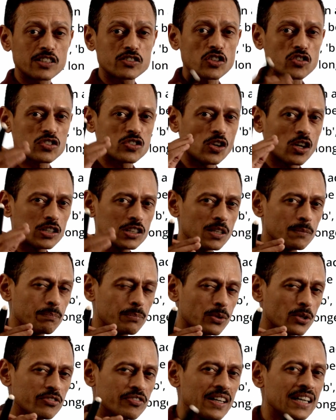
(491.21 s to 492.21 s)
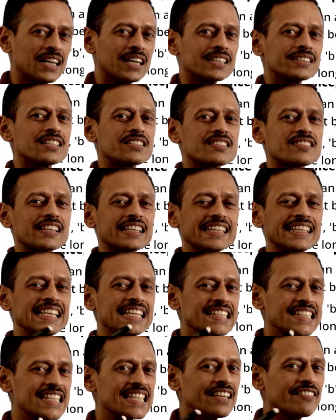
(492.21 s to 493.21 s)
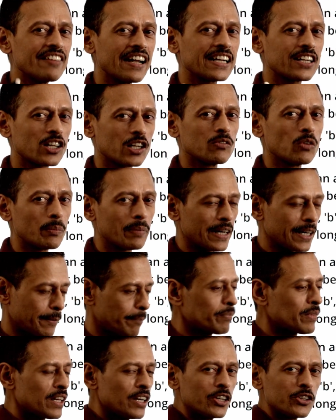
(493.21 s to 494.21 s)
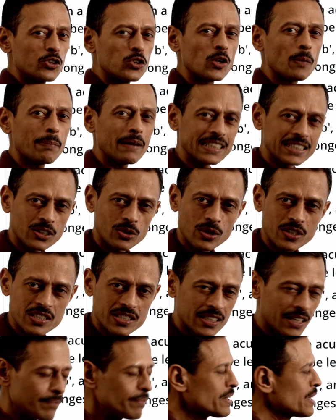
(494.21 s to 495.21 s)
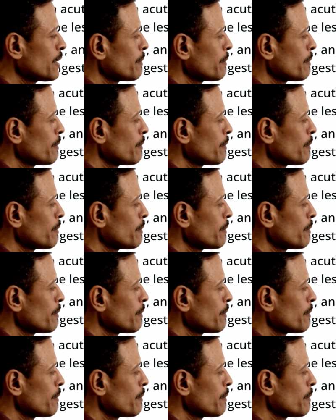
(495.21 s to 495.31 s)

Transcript: This is not the proof, this is the easy way to remember it. You know Pythagoras theorem?